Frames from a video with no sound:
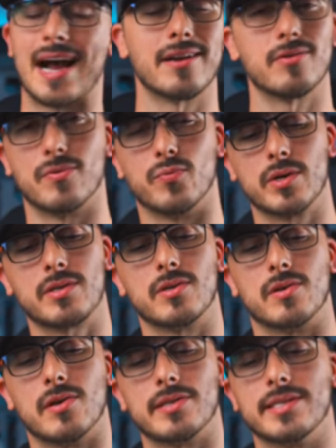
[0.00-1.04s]
I don't know what you
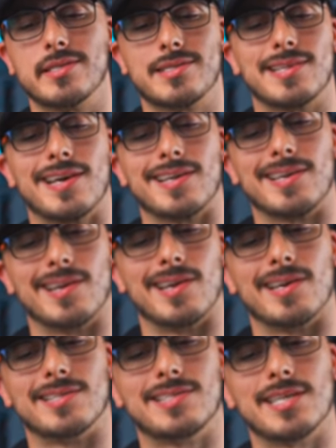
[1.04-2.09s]
call these, like
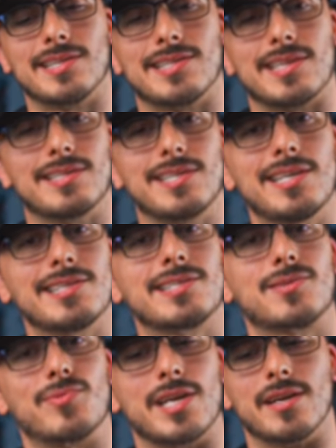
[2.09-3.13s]
tilt
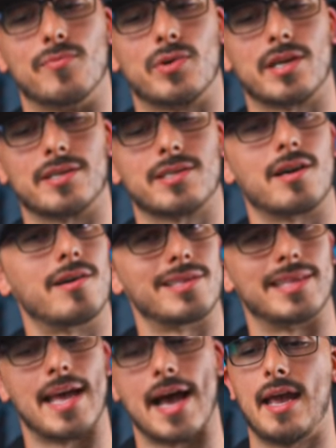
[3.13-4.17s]
screen, we're gonna call
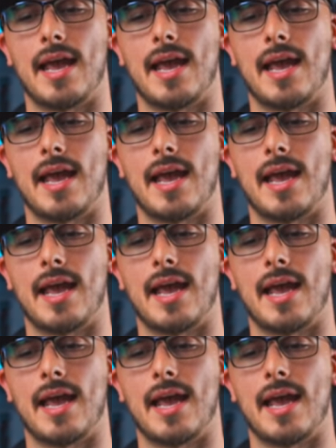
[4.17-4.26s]
it that.